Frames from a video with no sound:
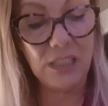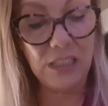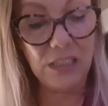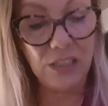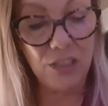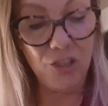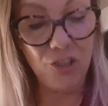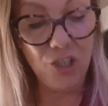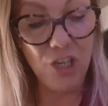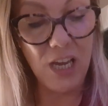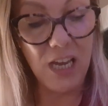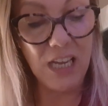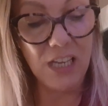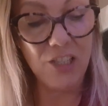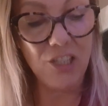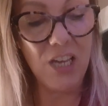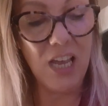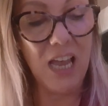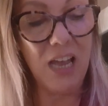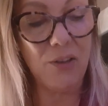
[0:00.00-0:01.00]
to
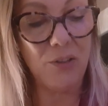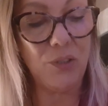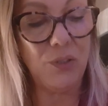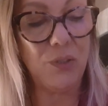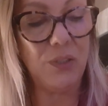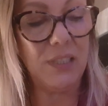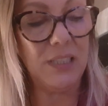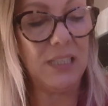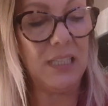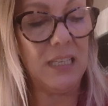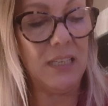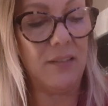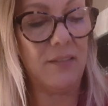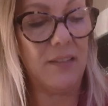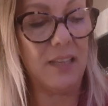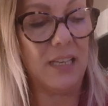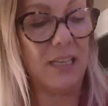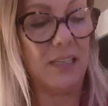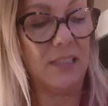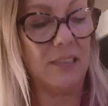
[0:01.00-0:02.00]
change how you see
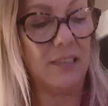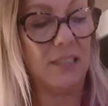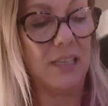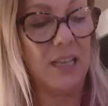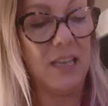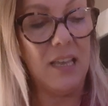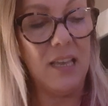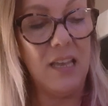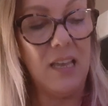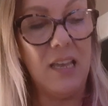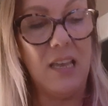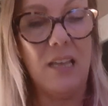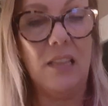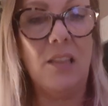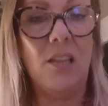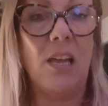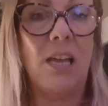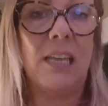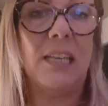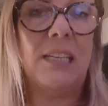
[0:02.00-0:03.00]
things,
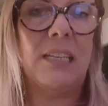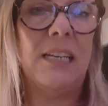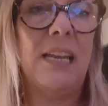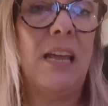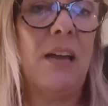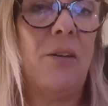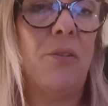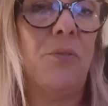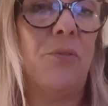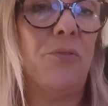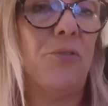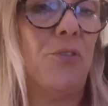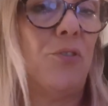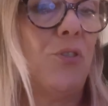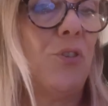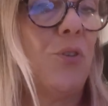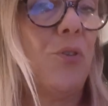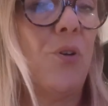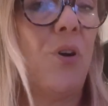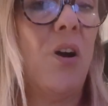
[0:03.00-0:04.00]
like now through
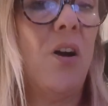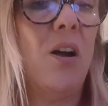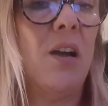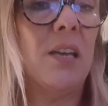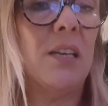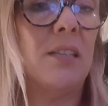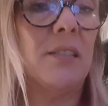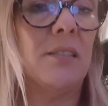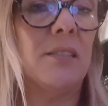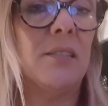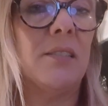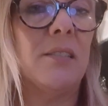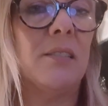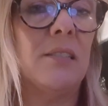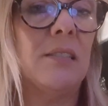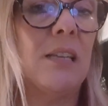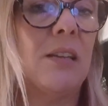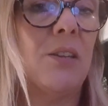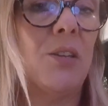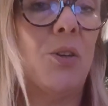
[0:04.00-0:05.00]
your eyes.
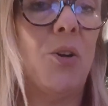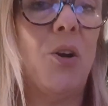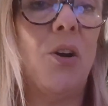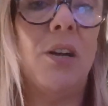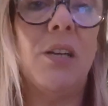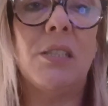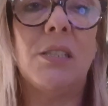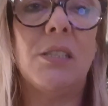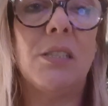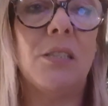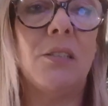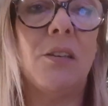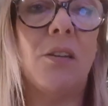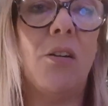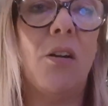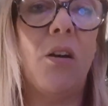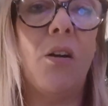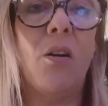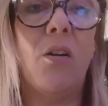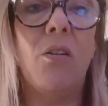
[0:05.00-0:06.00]
Now your eyes
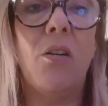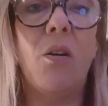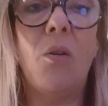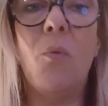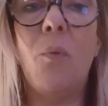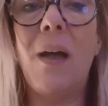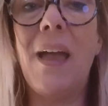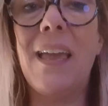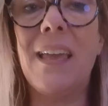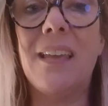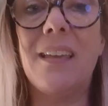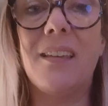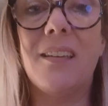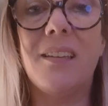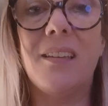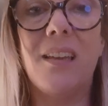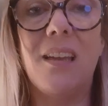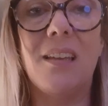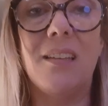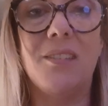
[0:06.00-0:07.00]
are
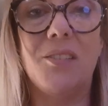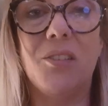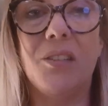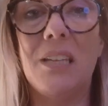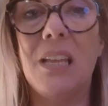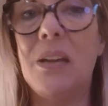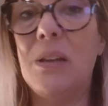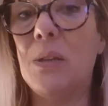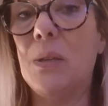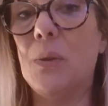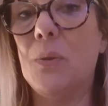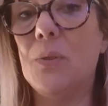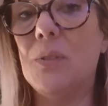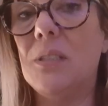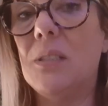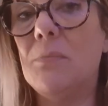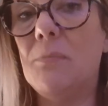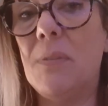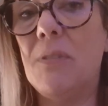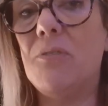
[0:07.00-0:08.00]
awake, and now you're
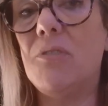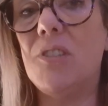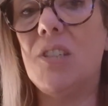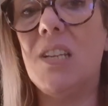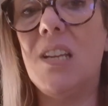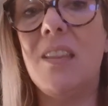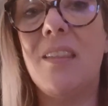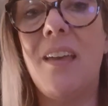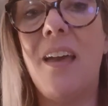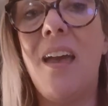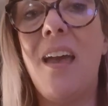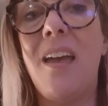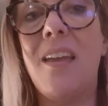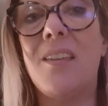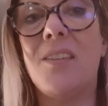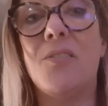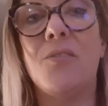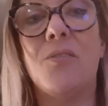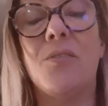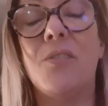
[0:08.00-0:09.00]
spiritually there.
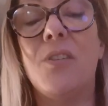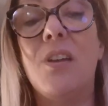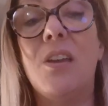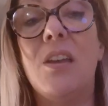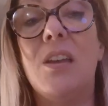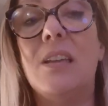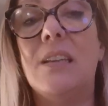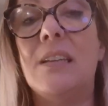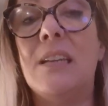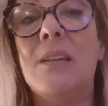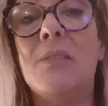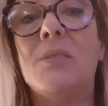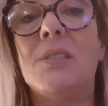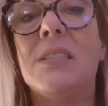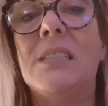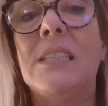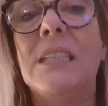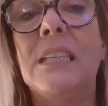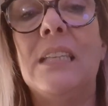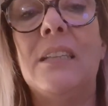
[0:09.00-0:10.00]
You now
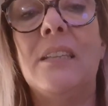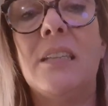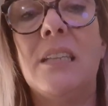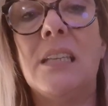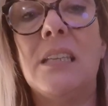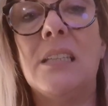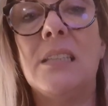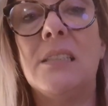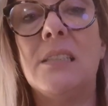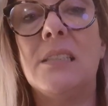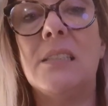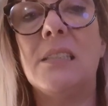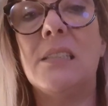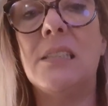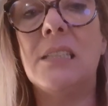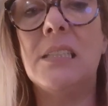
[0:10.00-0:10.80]
see things